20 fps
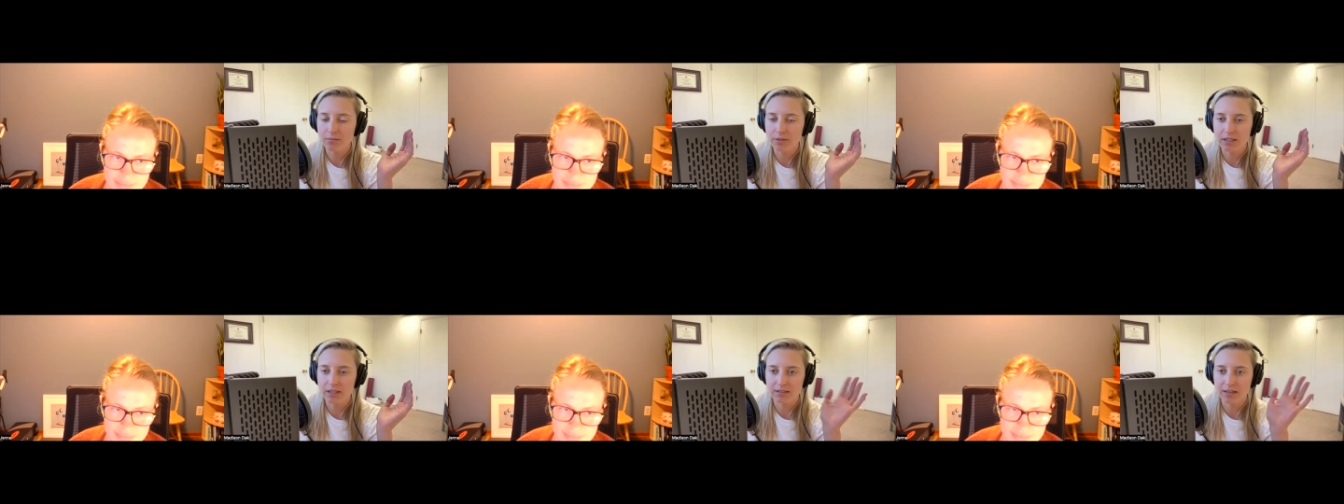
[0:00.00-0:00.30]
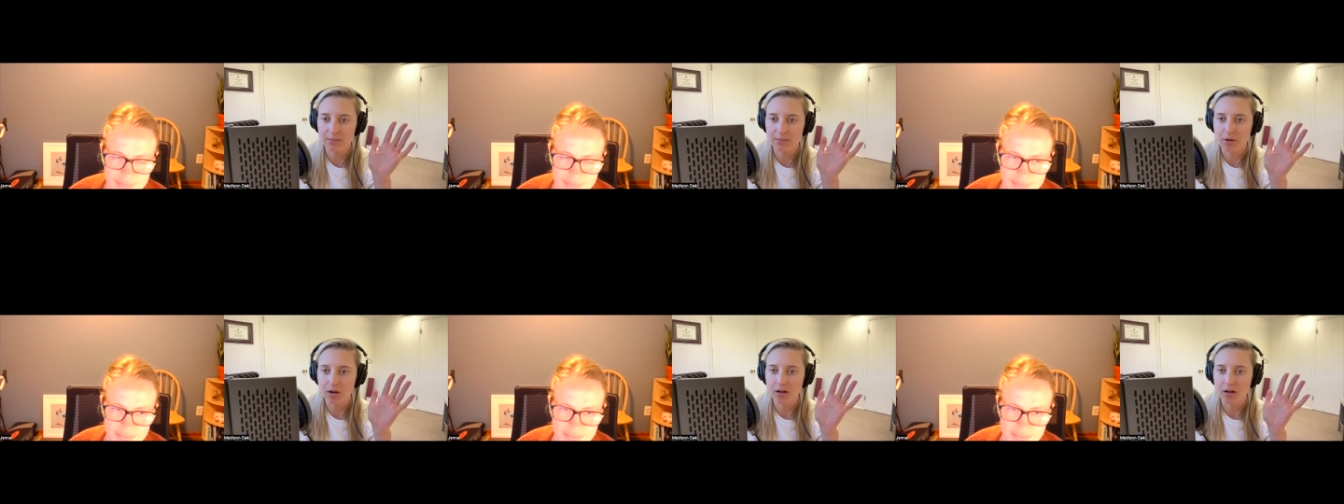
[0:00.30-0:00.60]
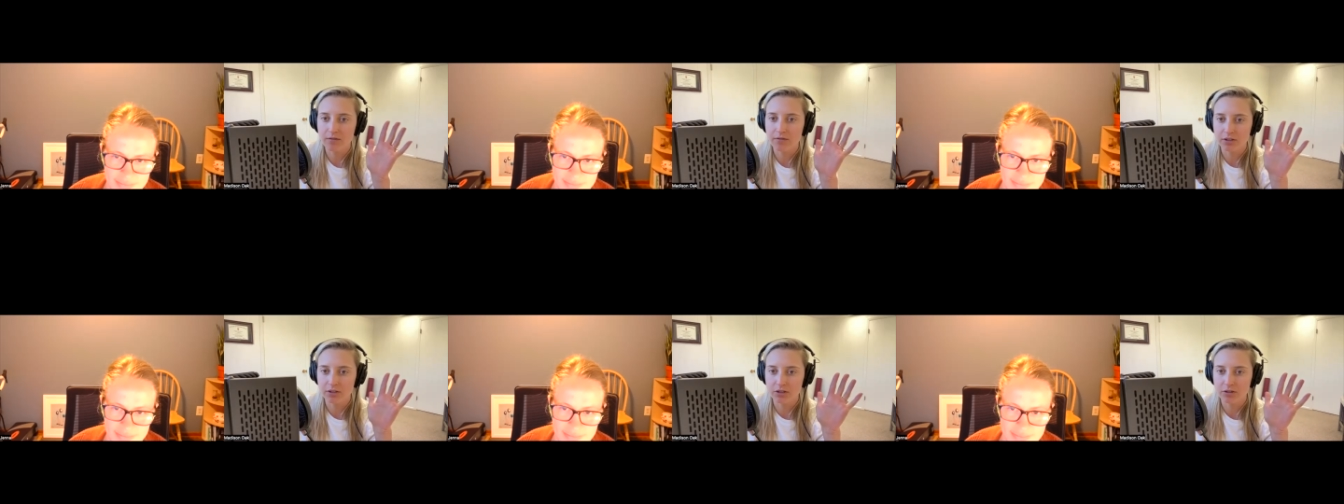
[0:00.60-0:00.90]
because I'm not
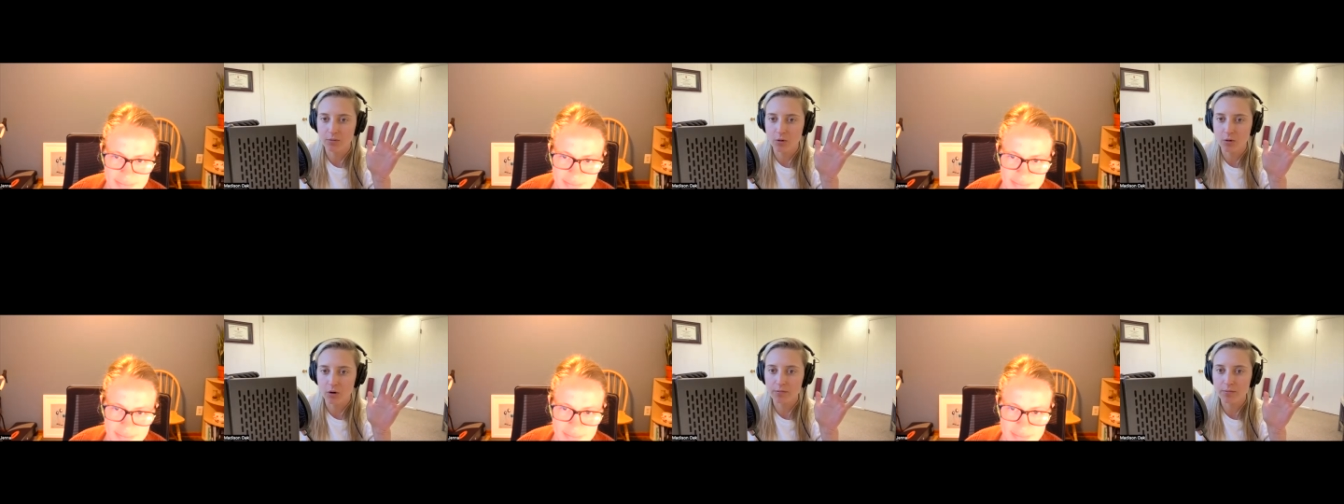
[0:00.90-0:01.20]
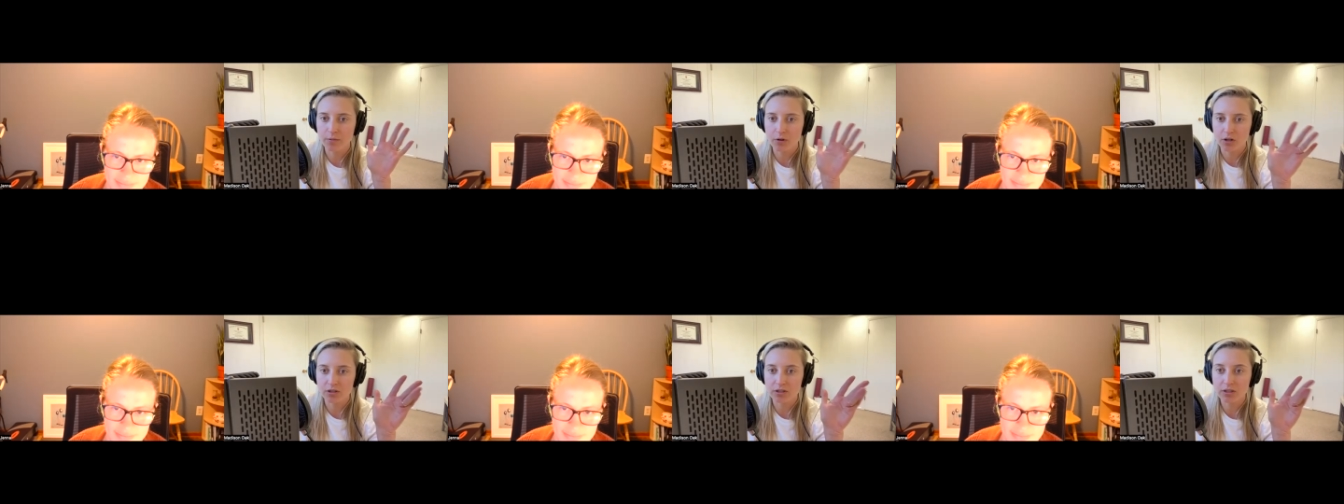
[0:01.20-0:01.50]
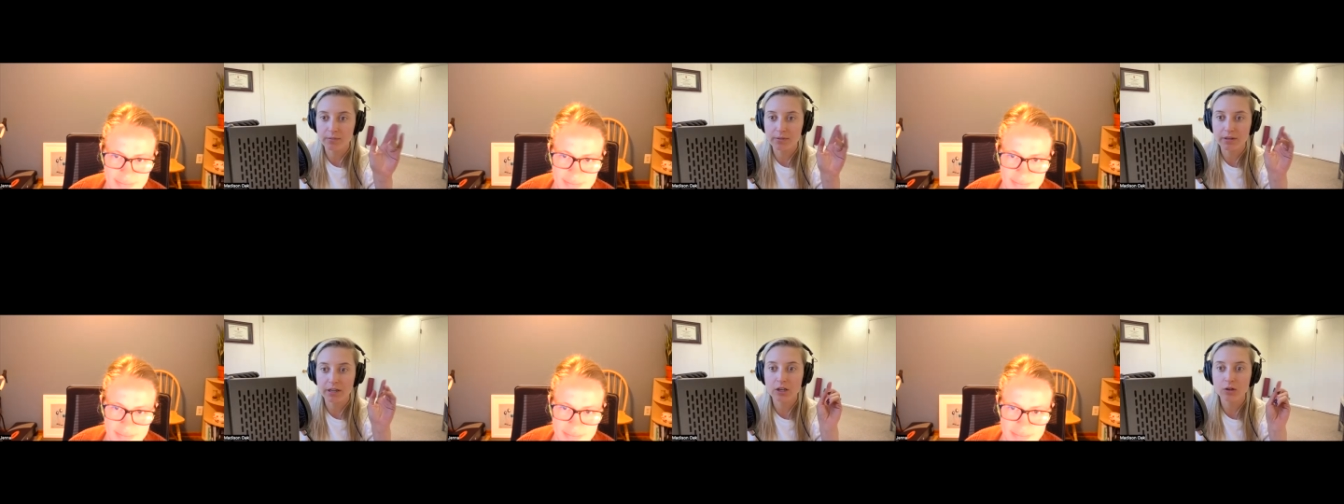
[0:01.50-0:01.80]
a vision board
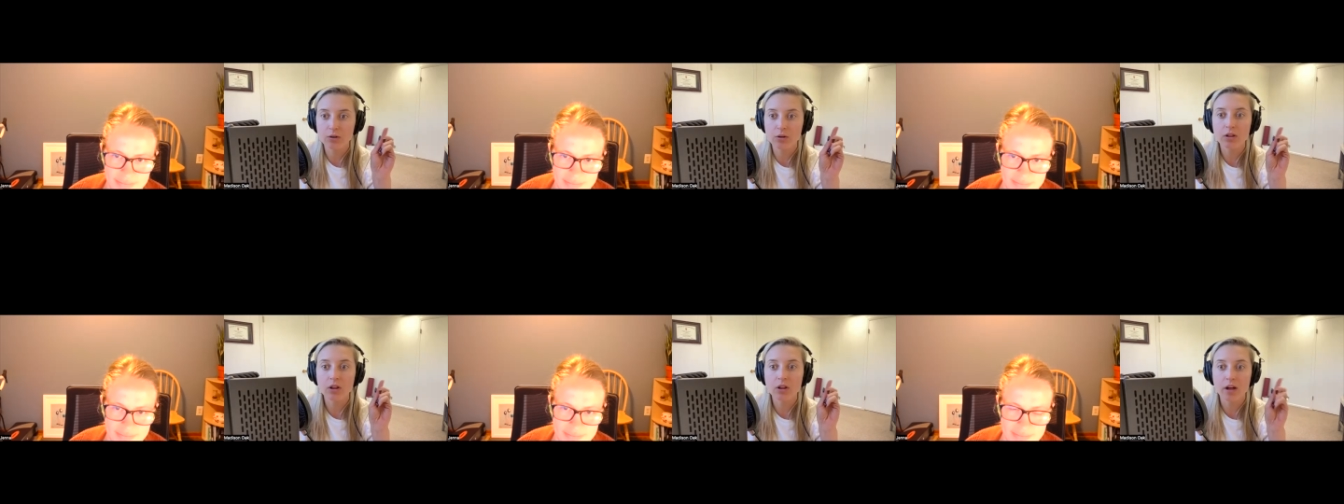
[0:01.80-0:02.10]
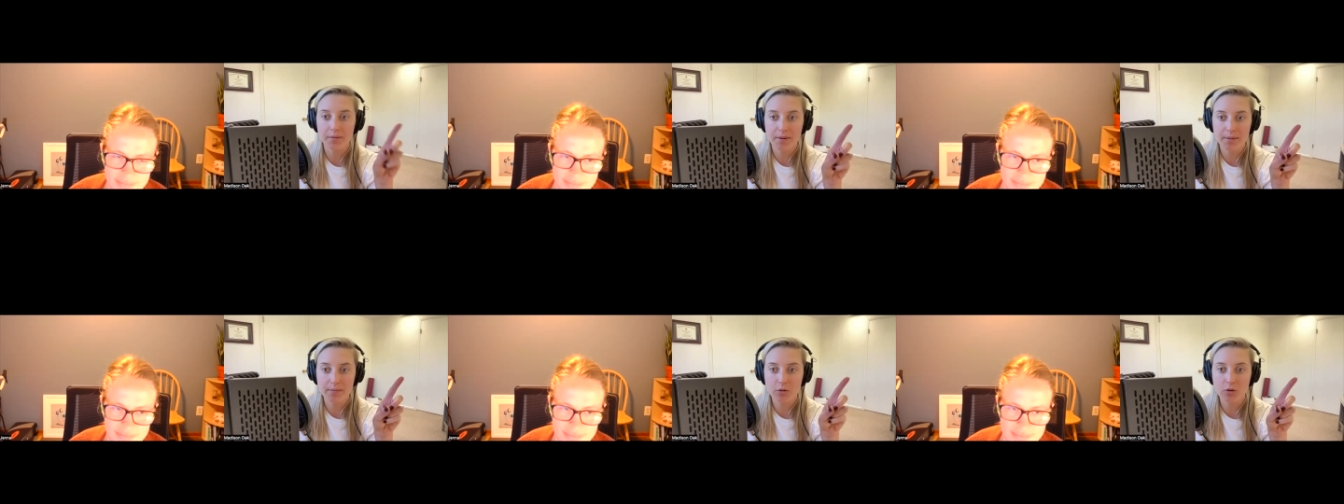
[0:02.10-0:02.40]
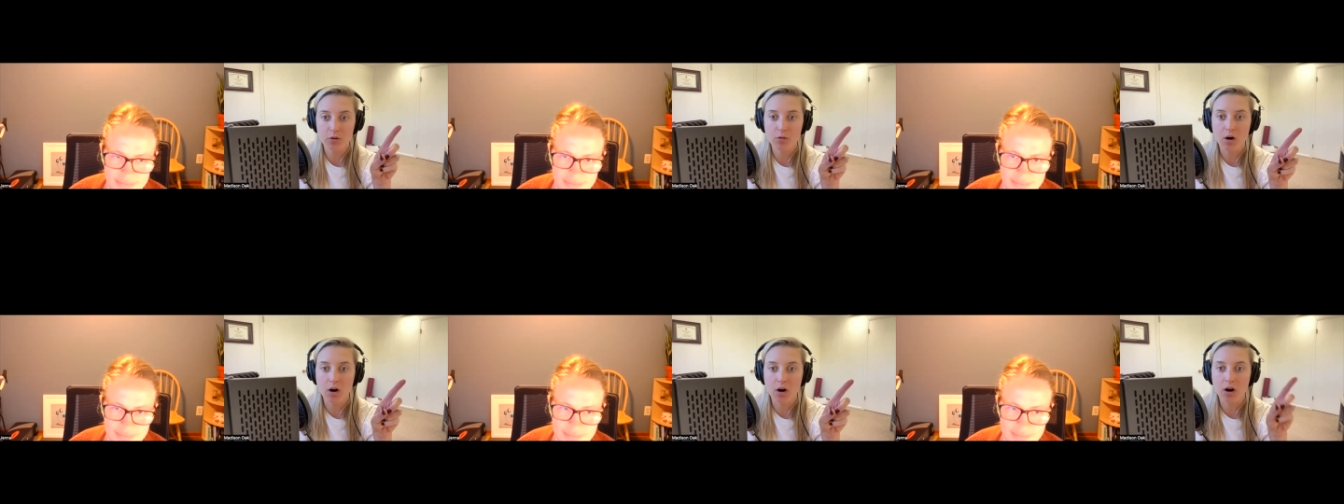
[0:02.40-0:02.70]
person, but I know a lot of people
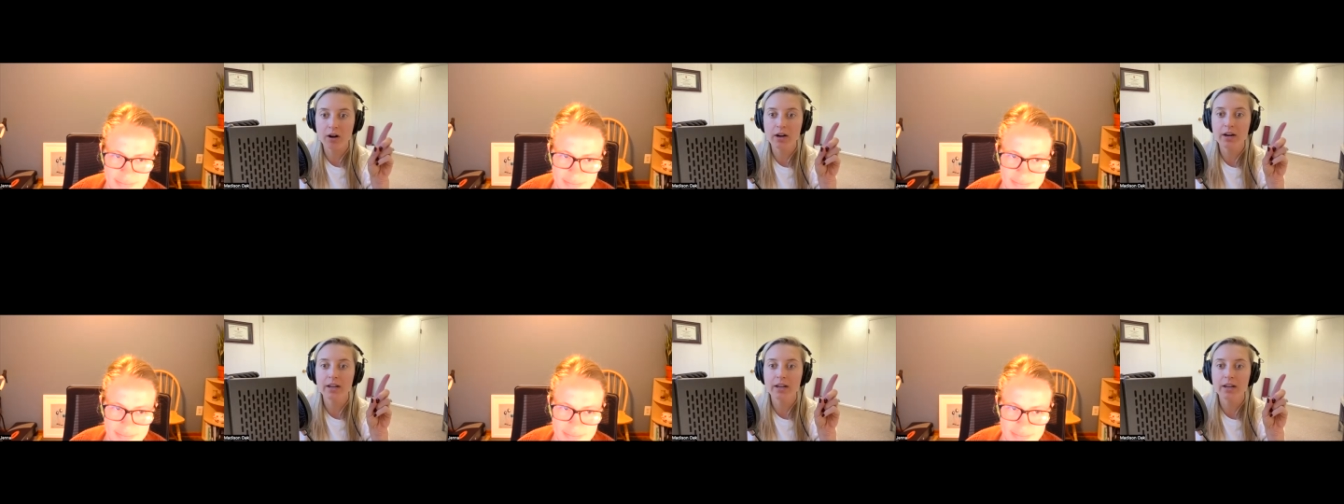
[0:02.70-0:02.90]
who are,